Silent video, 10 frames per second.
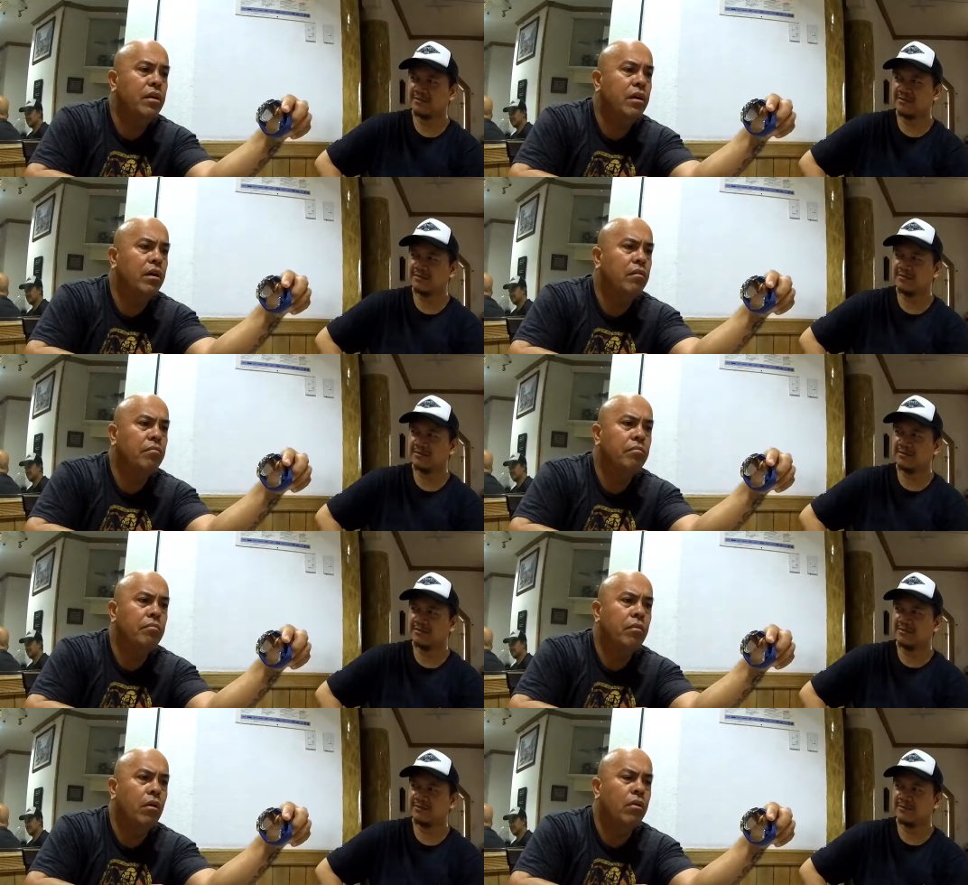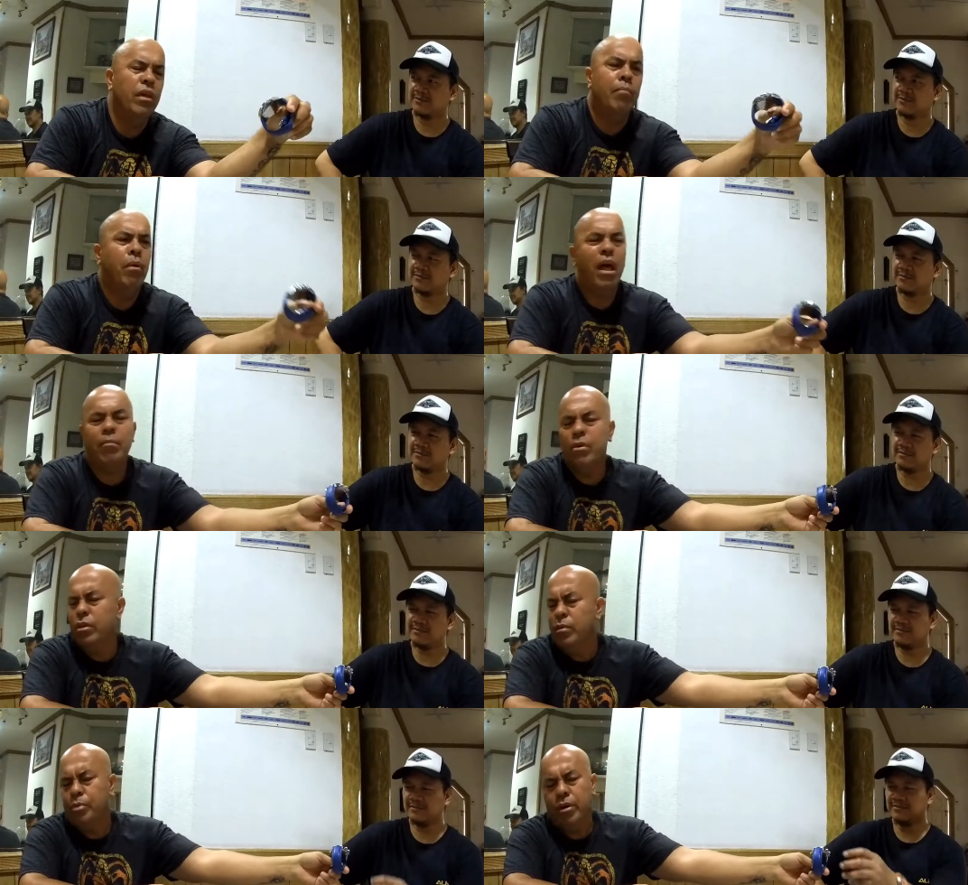Speaker 1: uh, oh, that black
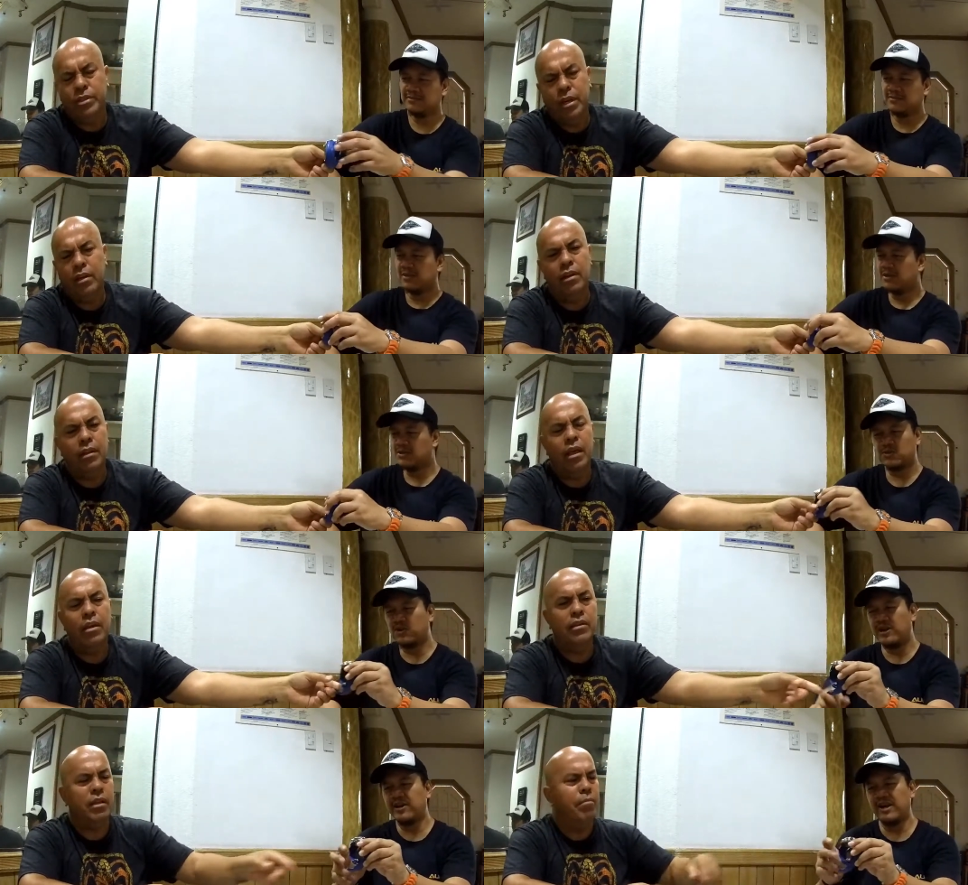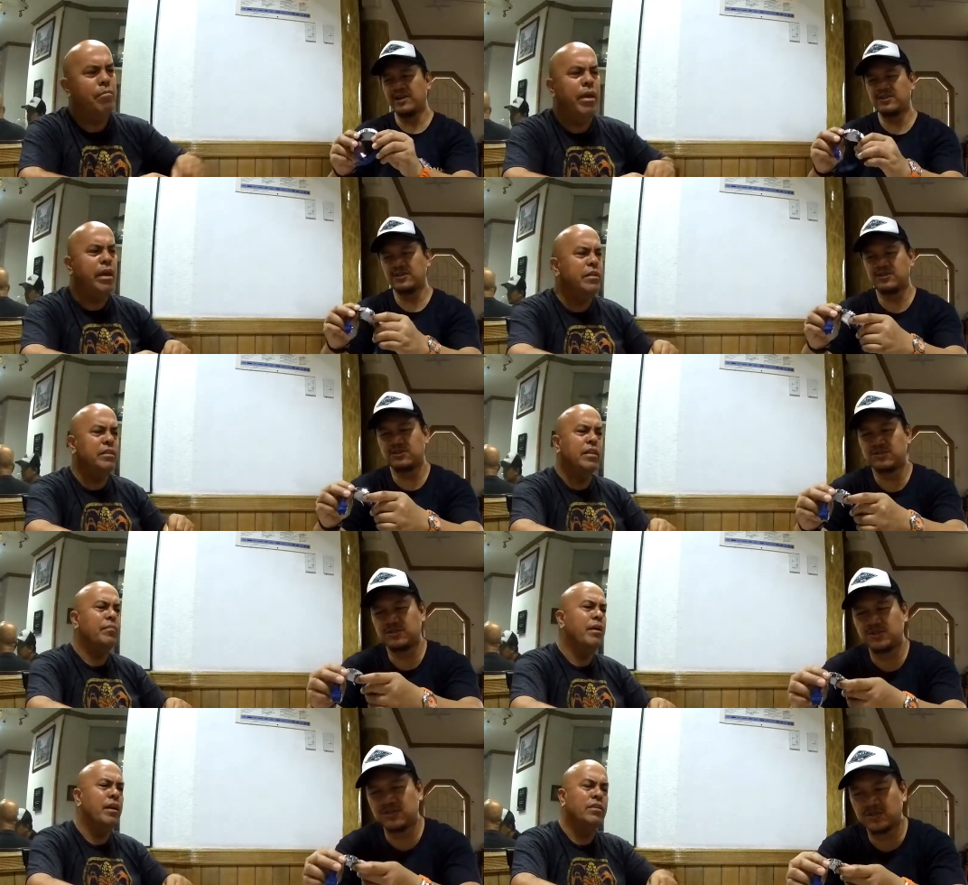mother pearl. Take a look at it's that. Really that's nice. amazing, it's
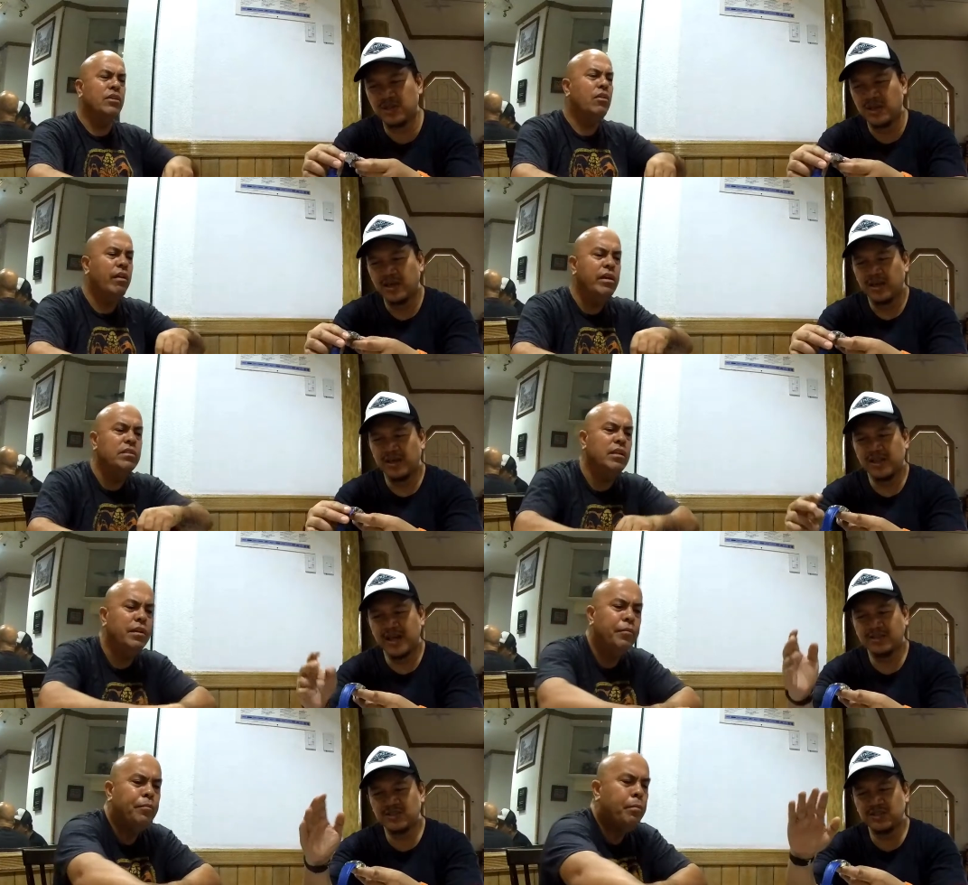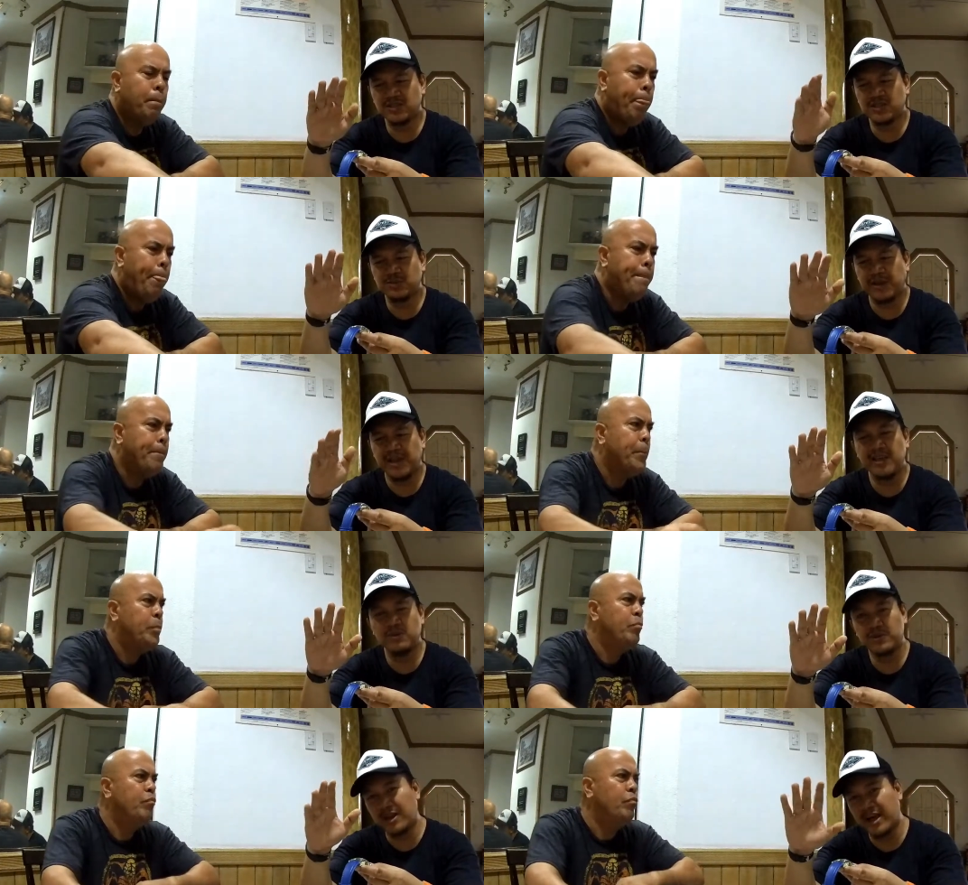man. Just, that's crazy. It has
Speaker 2: this. It's playing
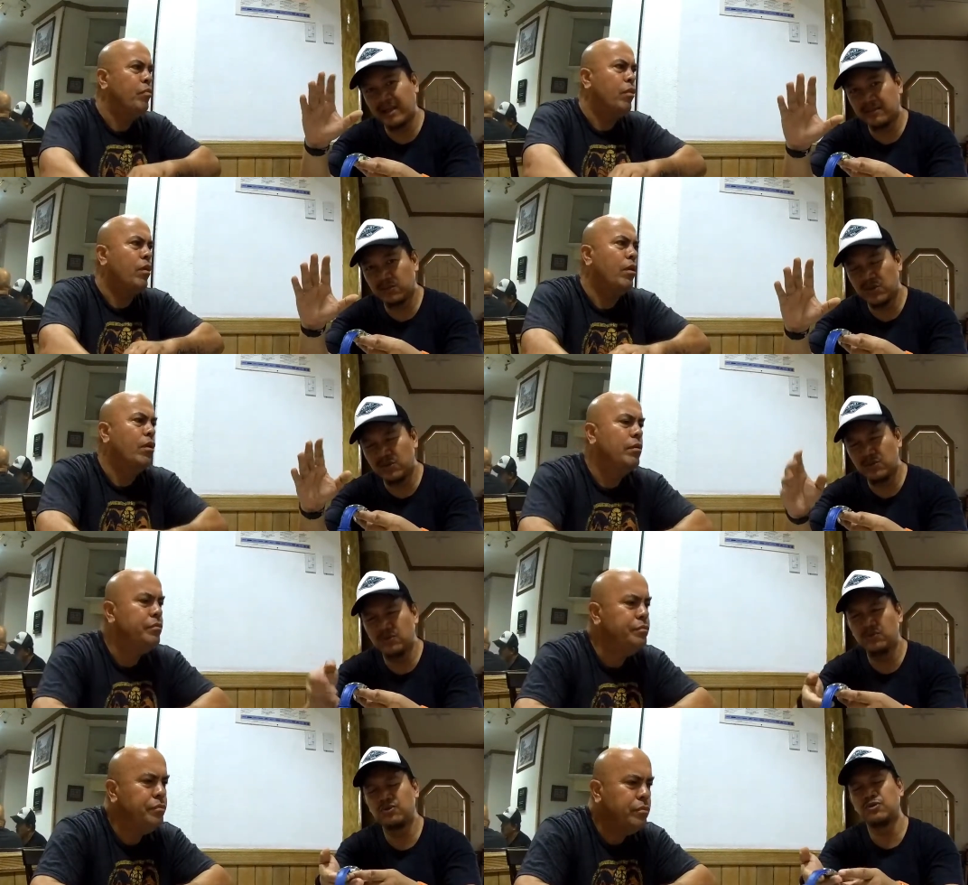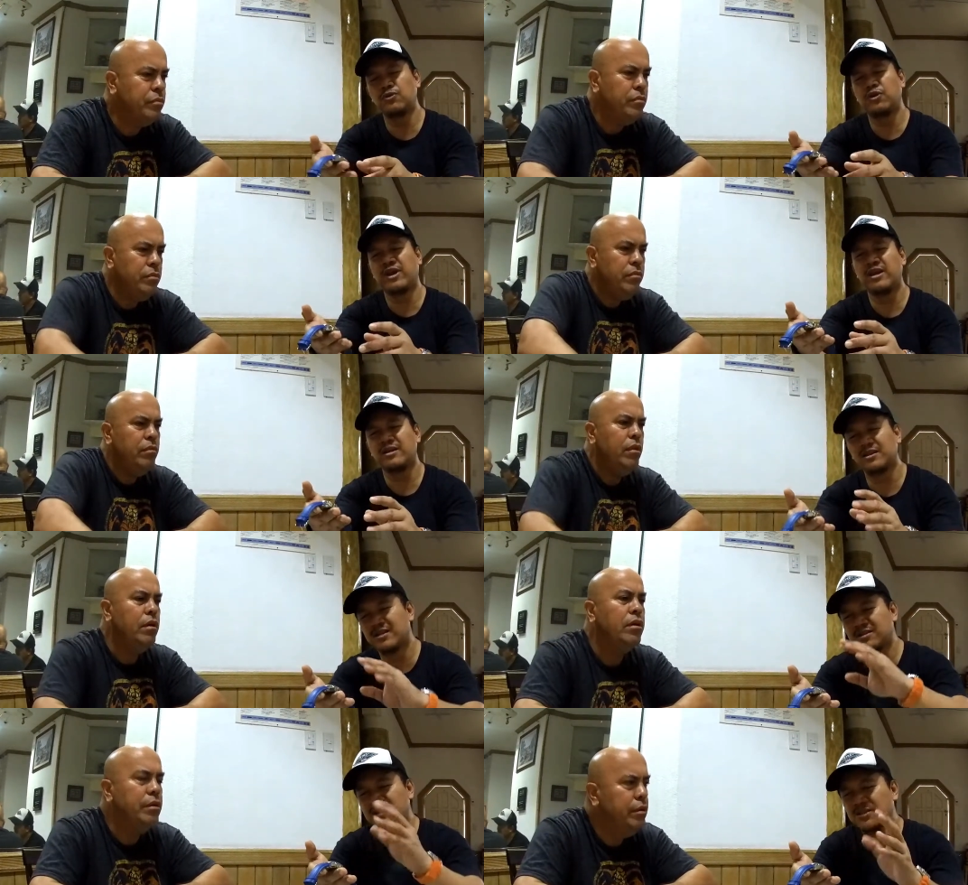with the light when you you look at it.
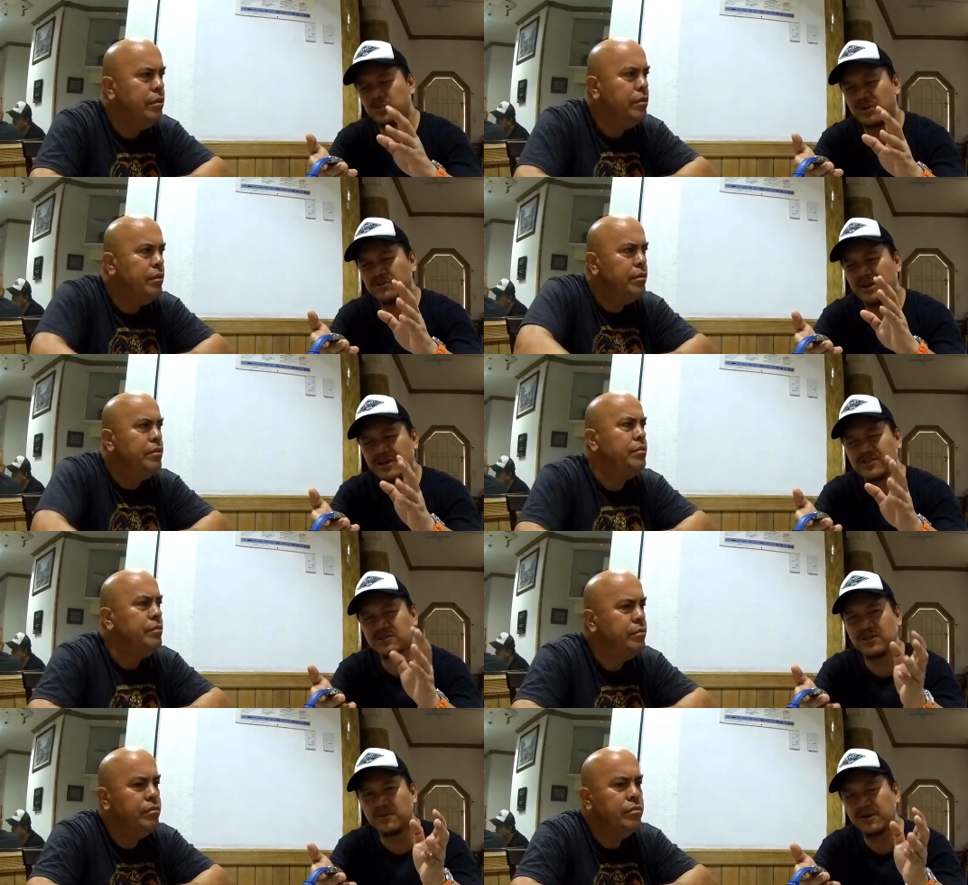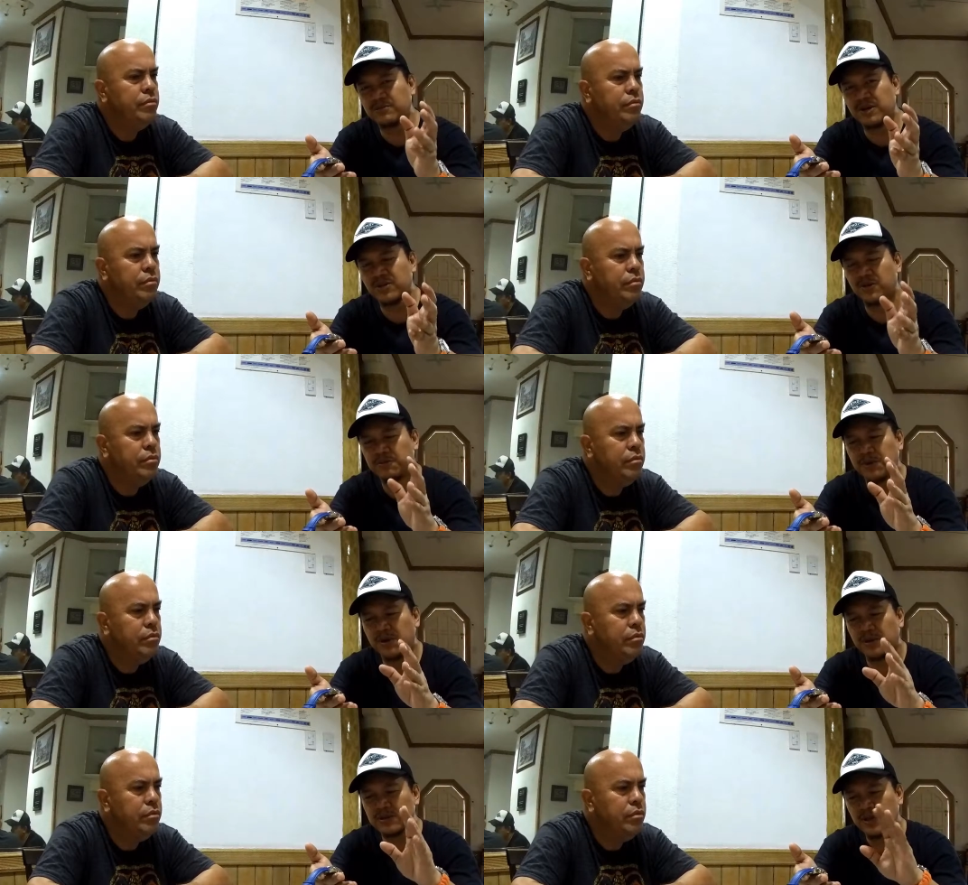That's that's one of the nicest thing about mother of
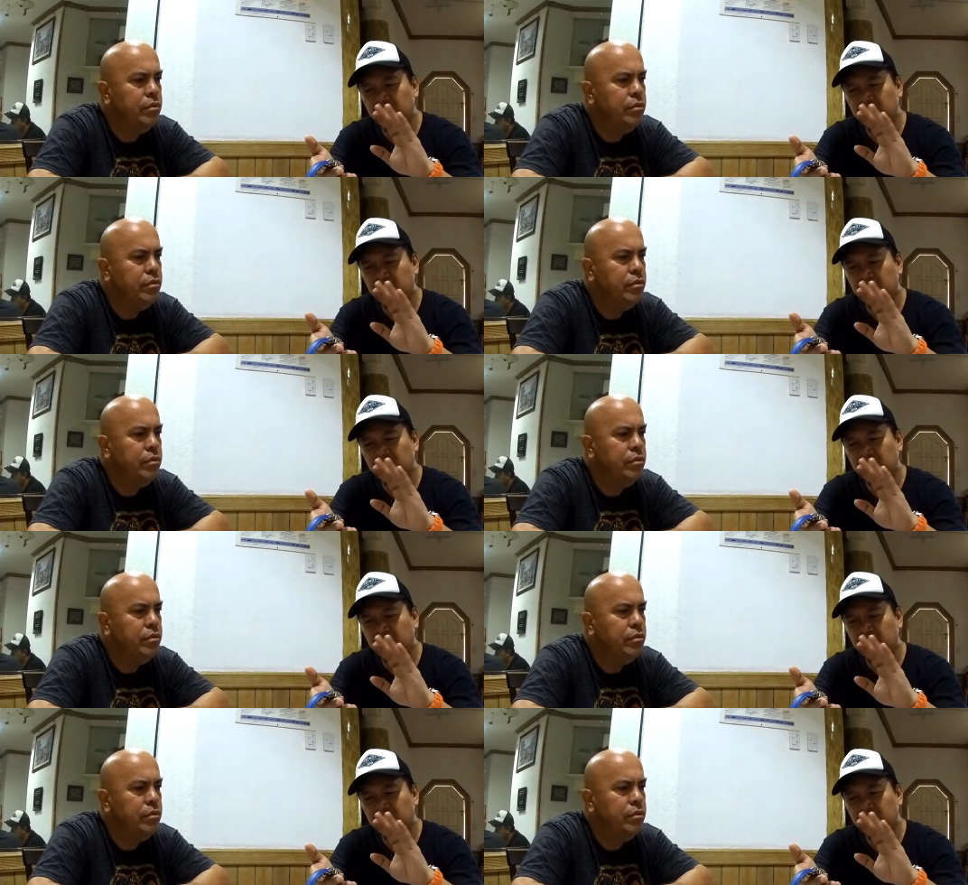pearls.